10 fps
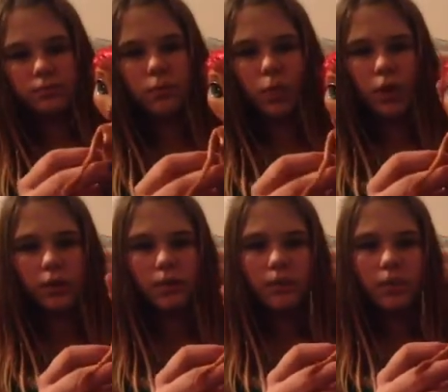
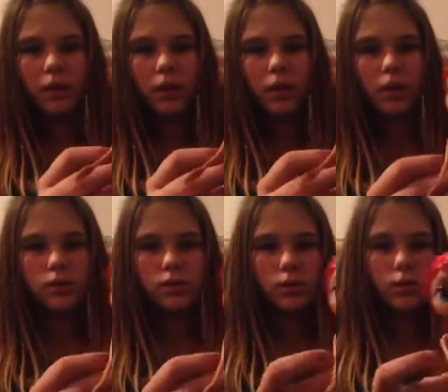one.
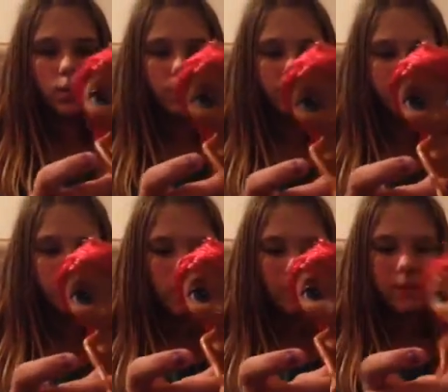Don't know
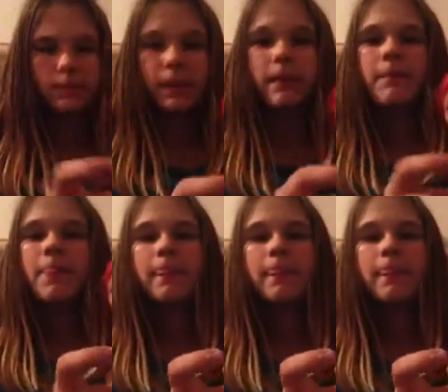how to explain it,